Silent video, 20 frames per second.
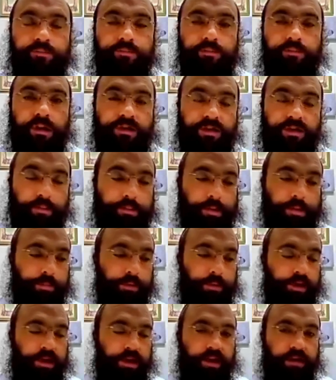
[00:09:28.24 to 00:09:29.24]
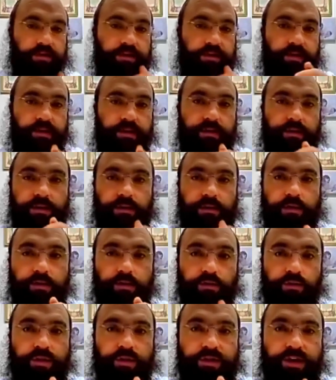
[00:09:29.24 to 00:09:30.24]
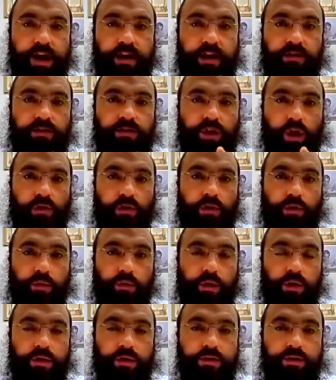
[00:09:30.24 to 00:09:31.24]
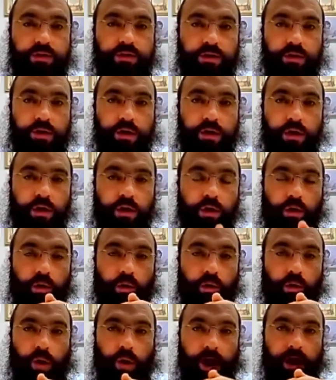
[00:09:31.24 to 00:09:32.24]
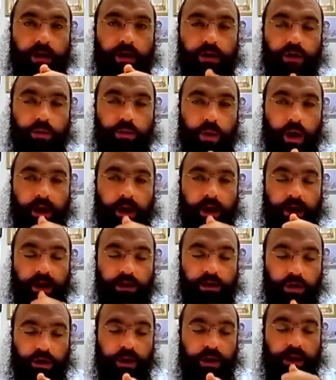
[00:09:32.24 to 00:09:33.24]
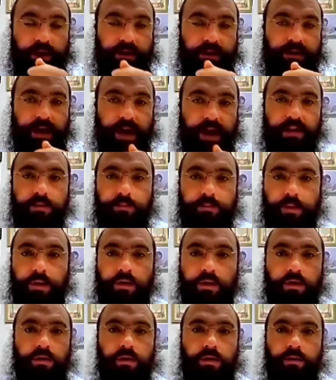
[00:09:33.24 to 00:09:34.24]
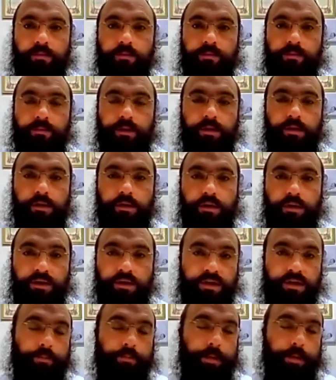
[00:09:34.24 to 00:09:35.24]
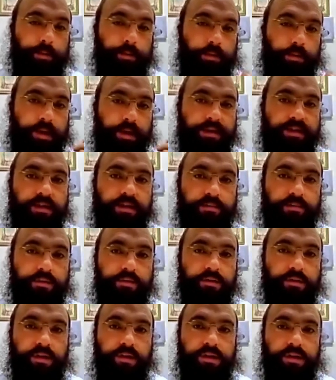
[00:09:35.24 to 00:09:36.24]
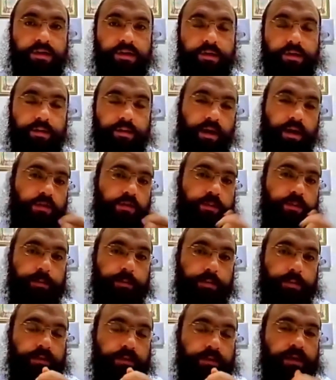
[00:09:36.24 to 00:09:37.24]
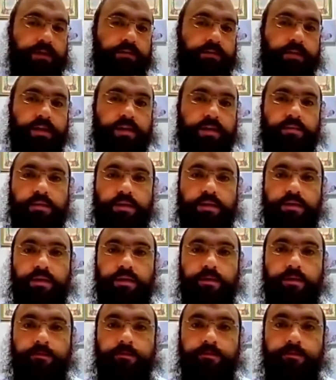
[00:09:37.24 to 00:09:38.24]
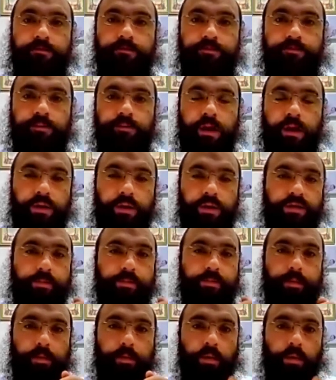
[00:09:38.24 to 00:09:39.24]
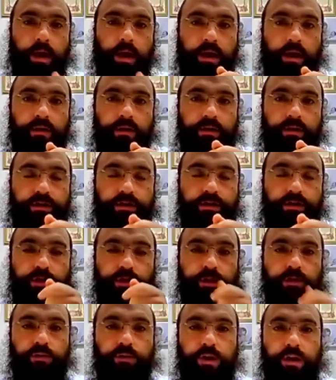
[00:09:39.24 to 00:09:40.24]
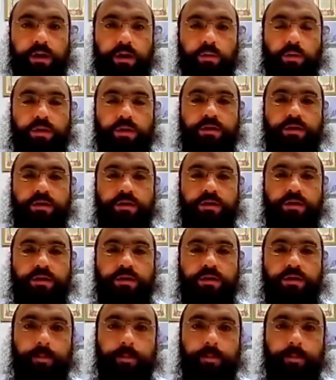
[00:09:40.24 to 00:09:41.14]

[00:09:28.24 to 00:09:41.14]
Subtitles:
Some people can even recite Torah words while you're walking, looking inside the book. Some people makes them dizzy, but other people, it doesn't make them dizzy. And you see people walking in the street, reading words of Torah.